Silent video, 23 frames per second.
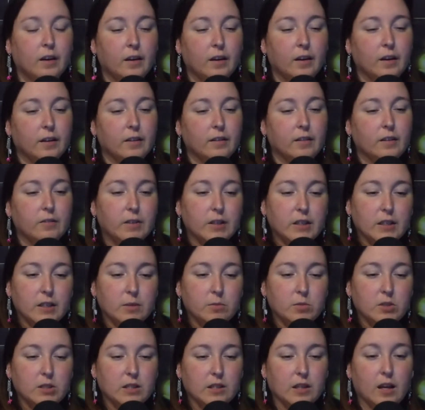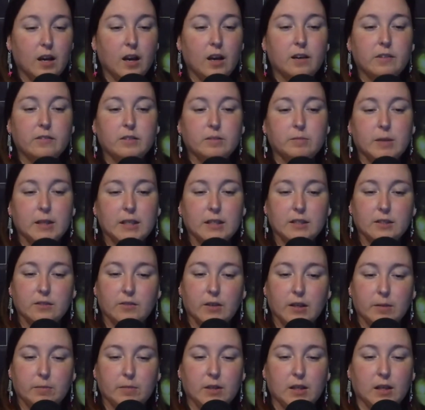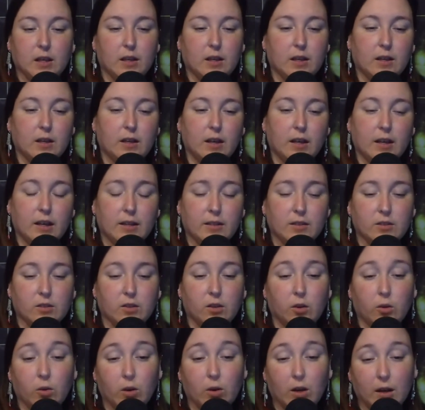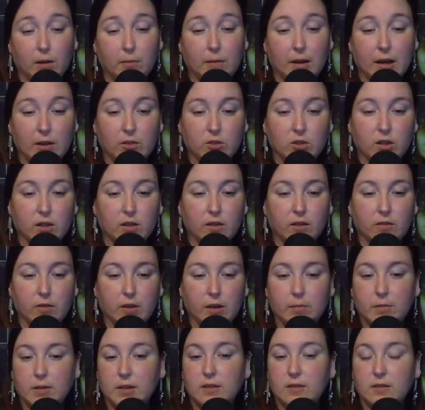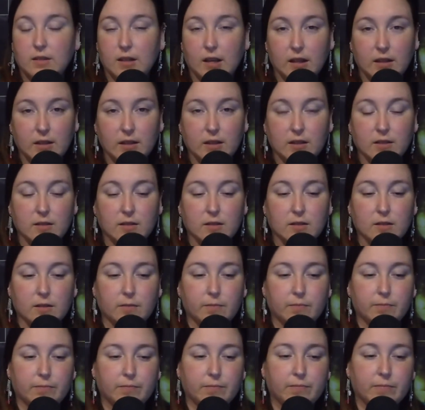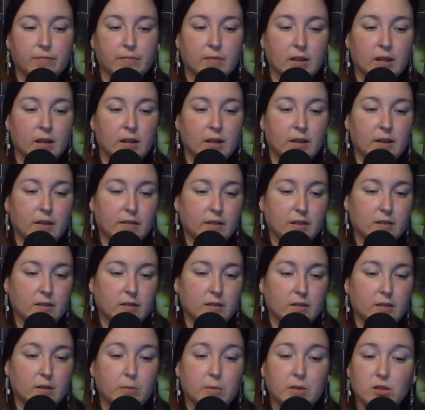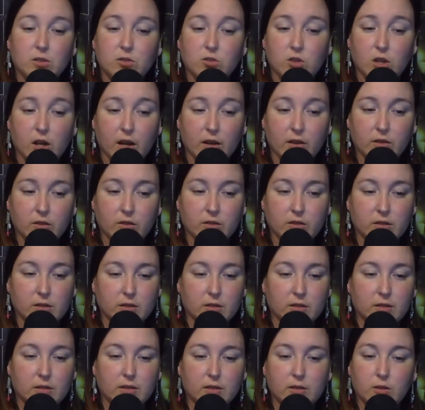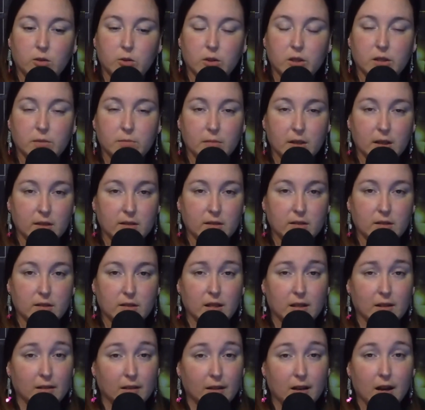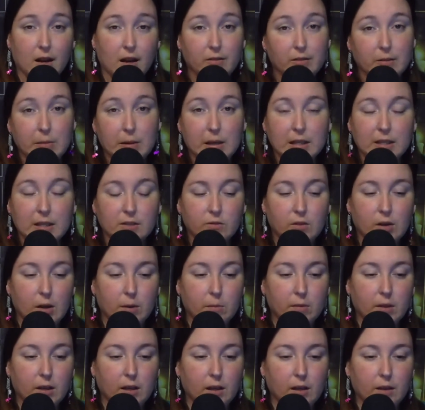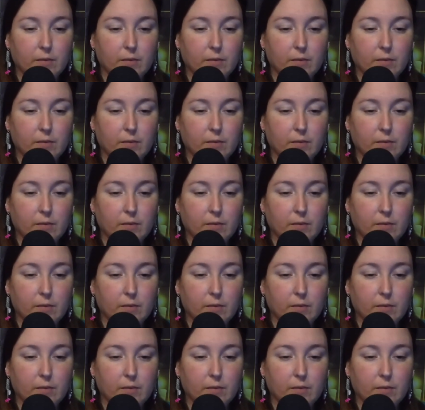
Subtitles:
The victim was loved by his family, and you can imagine the family's sadness. This is someone's child who was missed and loved by his family.